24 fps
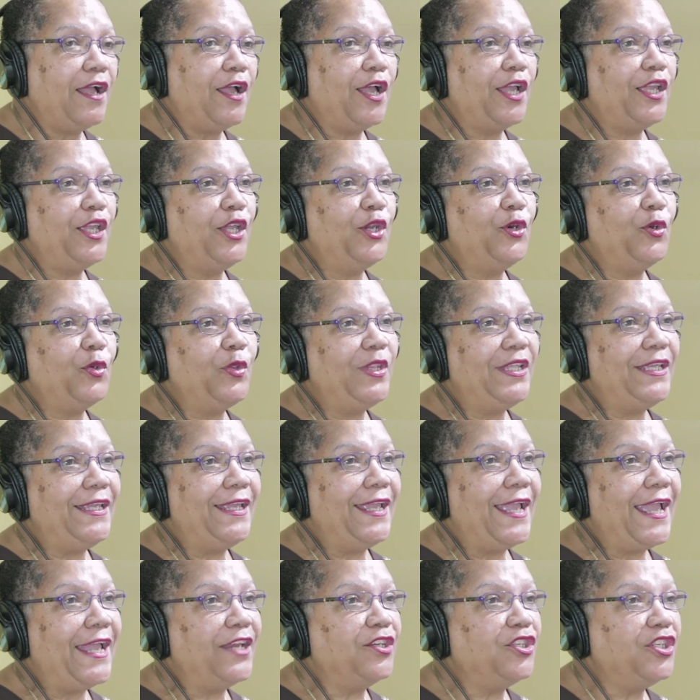you know,
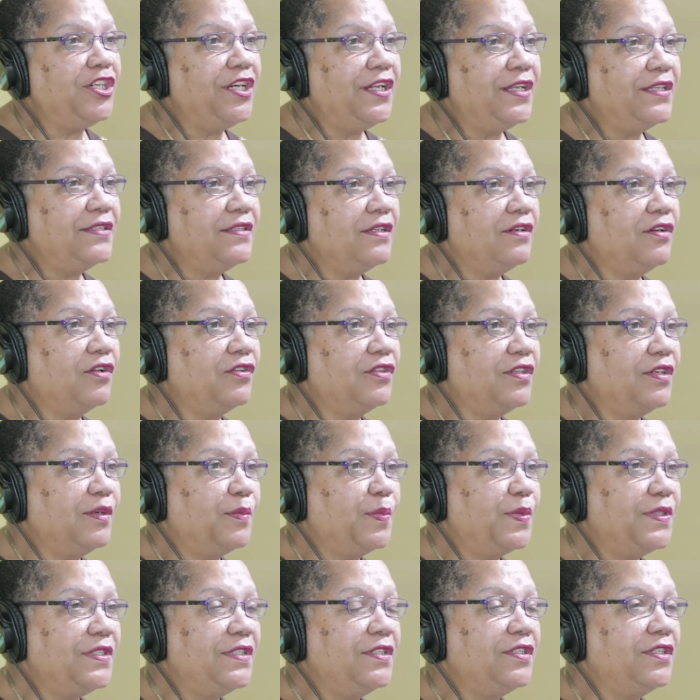the engineers are not in a
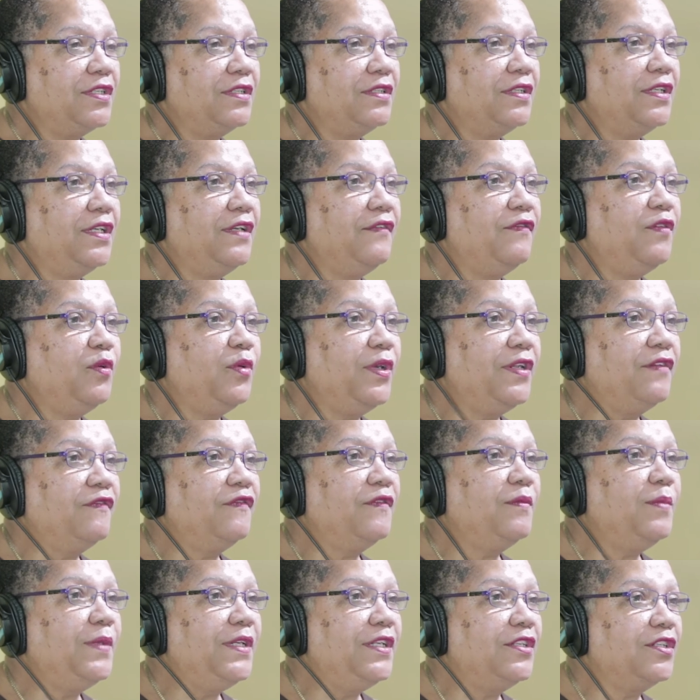position to give you
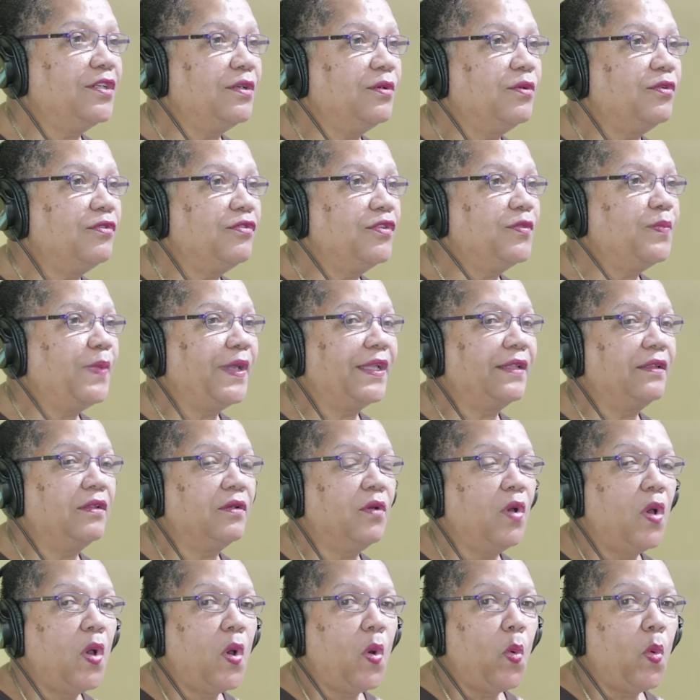information with respect to